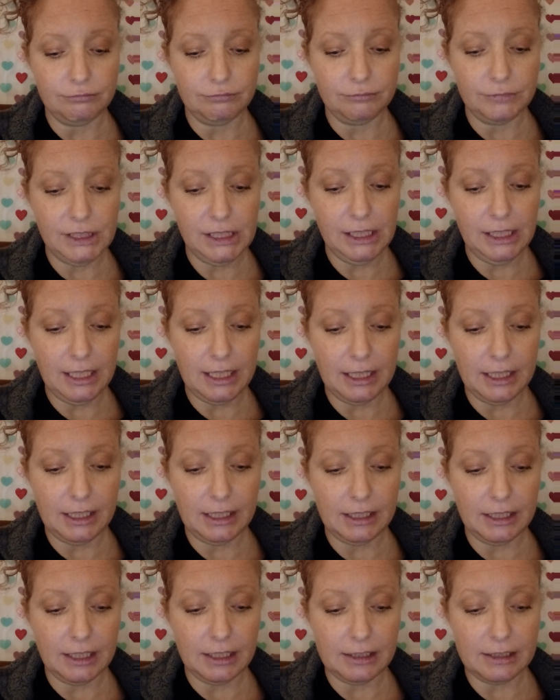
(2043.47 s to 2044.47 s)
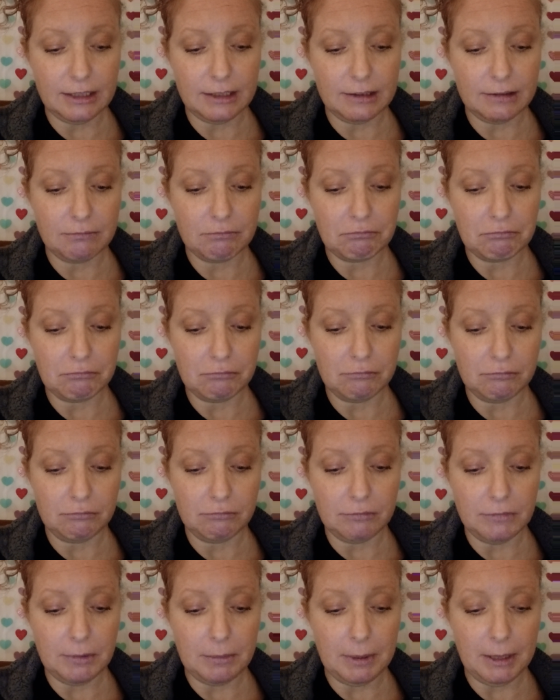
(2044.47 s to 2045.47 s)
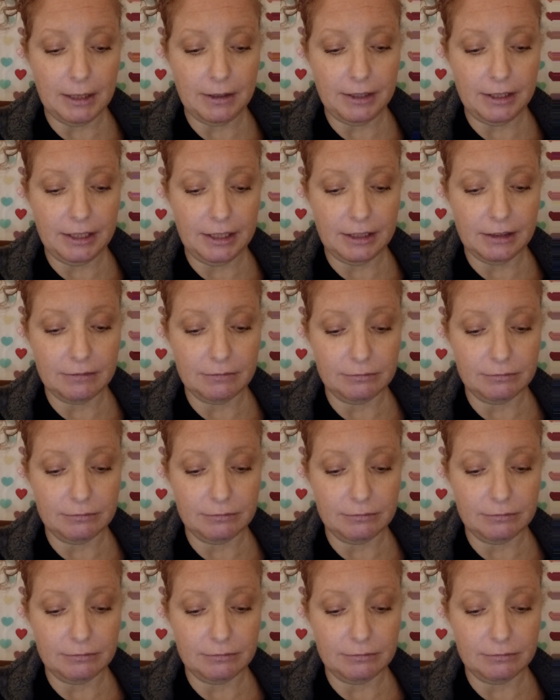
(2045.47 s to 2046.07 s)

Yeah, I think that's about it.